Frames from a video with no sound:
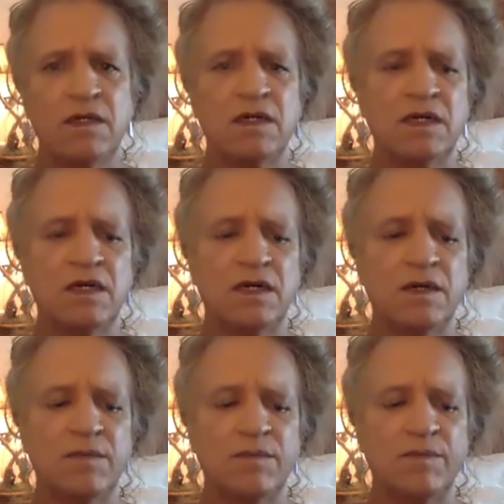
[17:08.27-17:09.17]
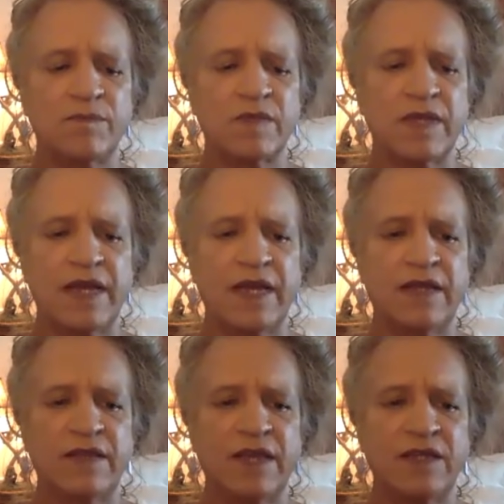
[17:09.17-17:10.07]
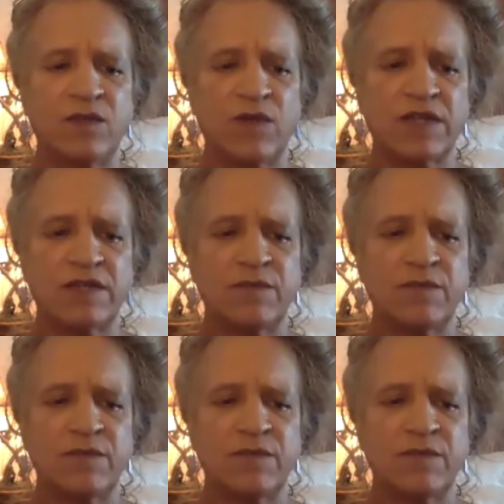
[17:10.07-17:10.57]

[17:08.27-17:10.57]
And they directed